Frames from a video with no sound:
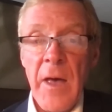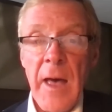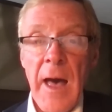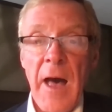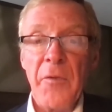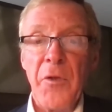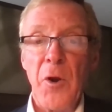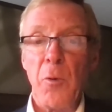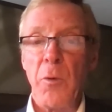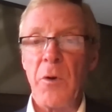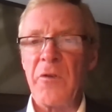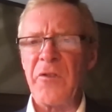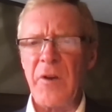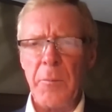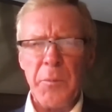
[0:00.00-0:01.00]
and there
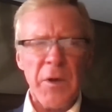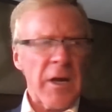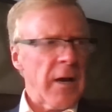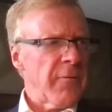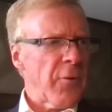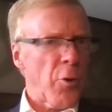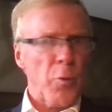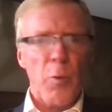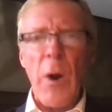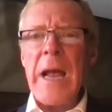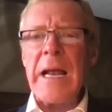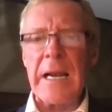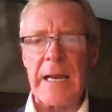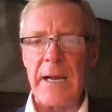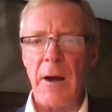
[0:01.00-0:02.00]
was something of a
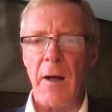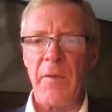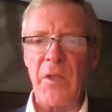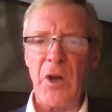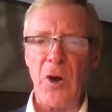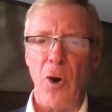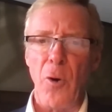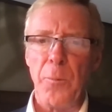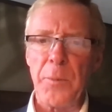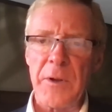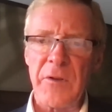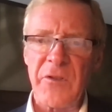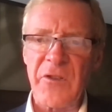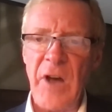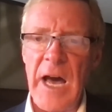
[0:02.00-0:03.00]
railing on the
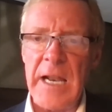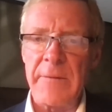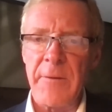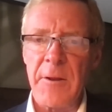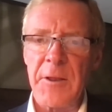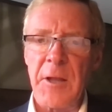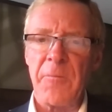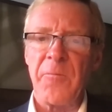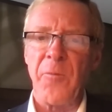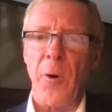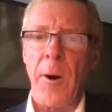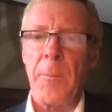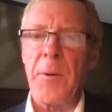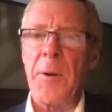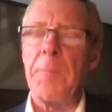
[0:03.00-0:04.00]
open side of it that
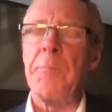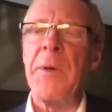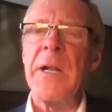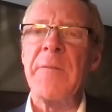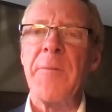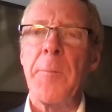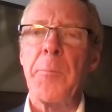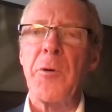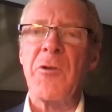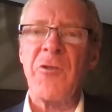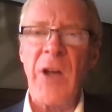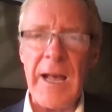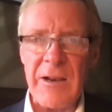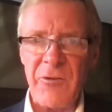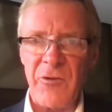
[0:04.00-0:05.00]
formed a bit of a
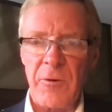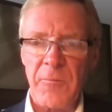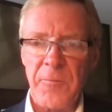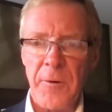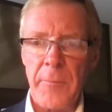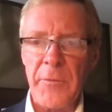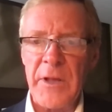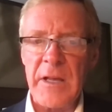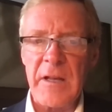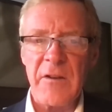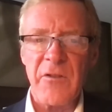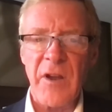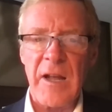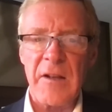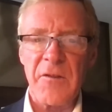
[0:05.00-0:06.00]
protection from the
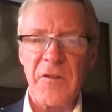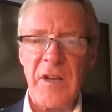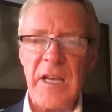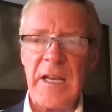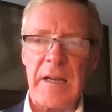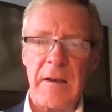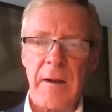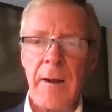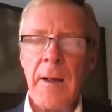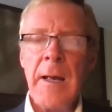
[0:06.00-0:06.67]
intense heat.